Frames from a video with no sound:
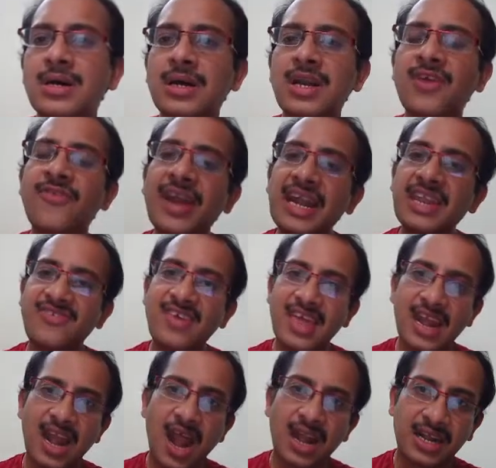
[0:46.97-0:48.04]
different
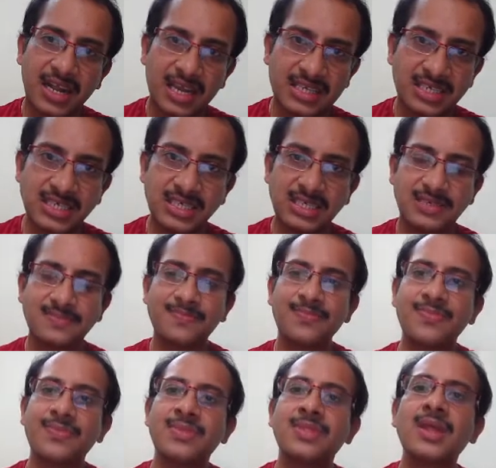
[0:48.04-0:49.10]
CNN architectures
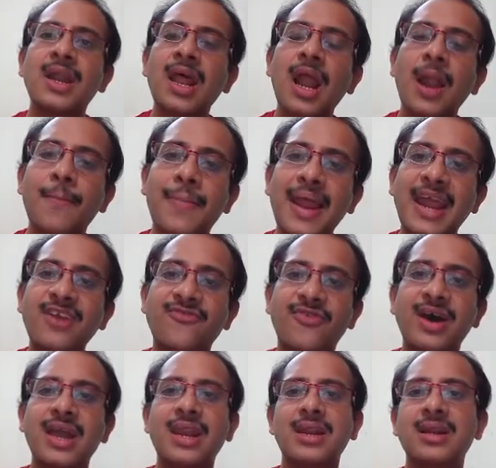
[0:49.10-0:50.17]
that are applied for